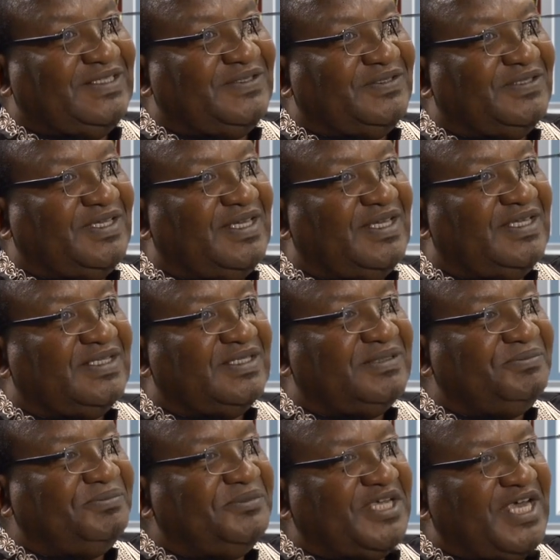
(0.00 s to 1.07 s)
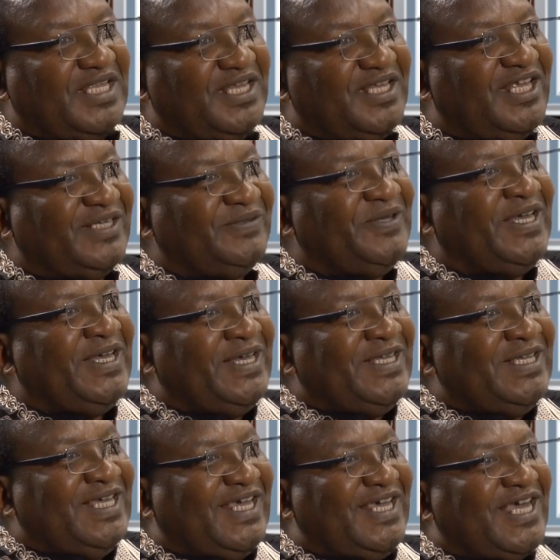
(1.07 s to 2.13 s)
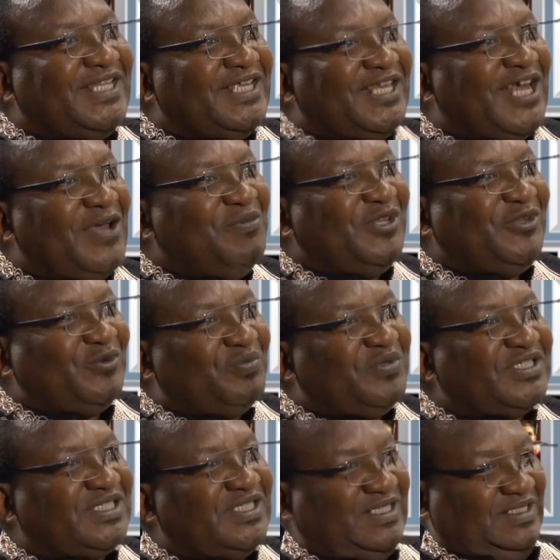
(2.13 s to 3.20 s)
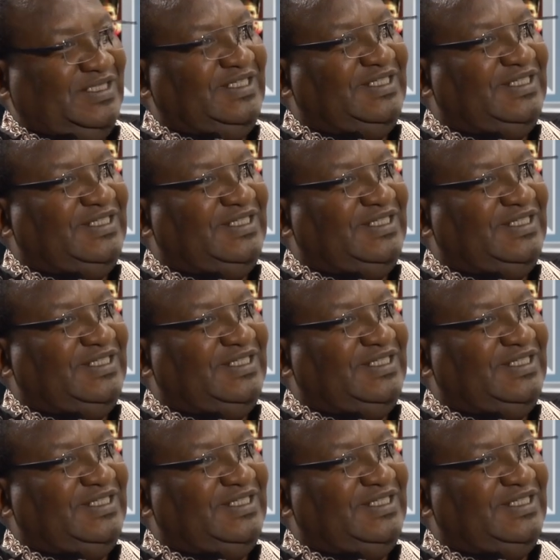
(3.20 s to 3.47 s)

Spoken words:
You know, Colonel Henry Duplessis.